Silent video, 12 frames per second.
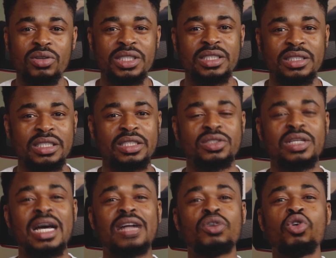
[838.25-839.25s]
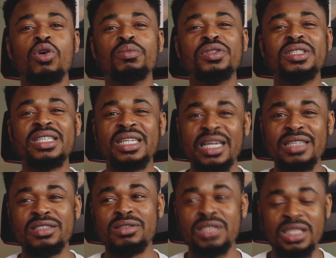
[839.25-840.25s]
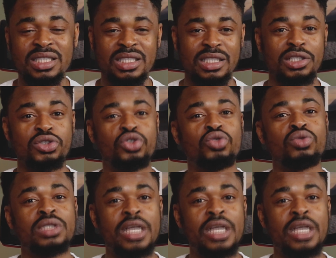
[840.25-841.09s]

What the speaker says: all these things and communicate these things to